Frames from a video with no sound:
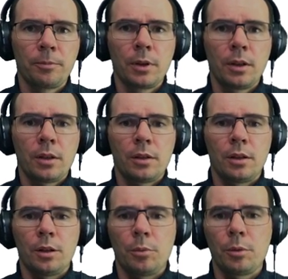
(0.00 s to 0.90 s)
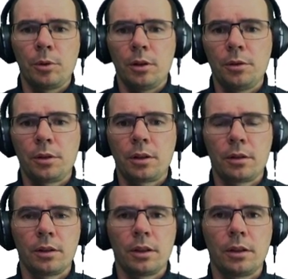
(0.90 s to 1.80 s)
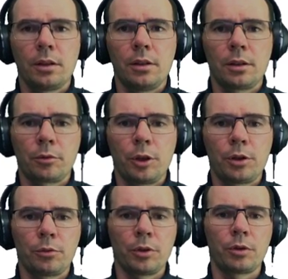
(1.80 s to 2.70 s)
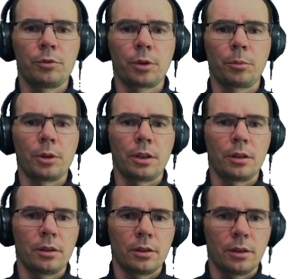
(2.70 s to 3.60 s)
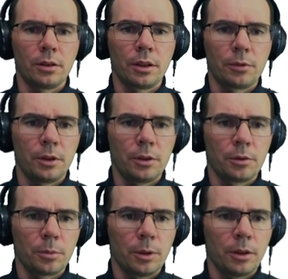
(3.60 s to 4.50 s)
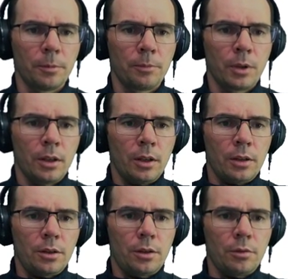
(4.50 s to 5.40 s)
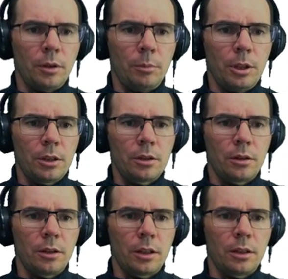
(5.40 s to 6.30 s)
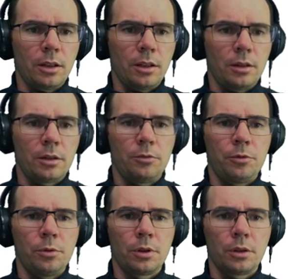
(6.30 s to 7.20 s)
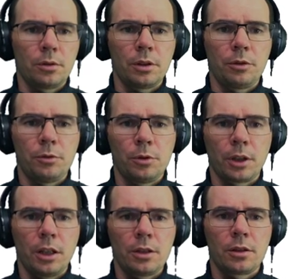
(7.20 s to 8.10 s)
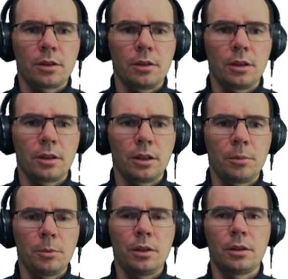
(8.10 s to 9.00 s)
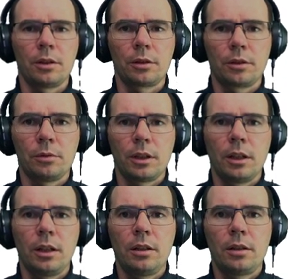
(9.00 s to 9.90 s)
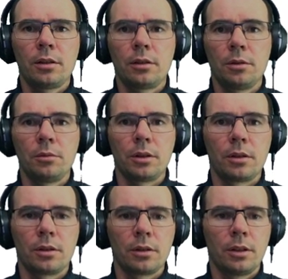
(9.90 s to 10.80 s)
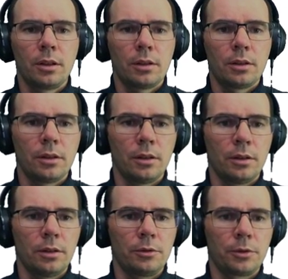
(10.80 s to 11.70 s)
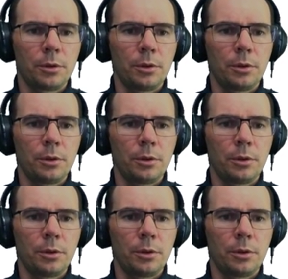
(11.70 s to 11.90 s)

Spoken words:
We will look at the derivation of this formula in that video as well. So imagine that n is 4, only 4 agents in the economy, and there's only 8 units of good.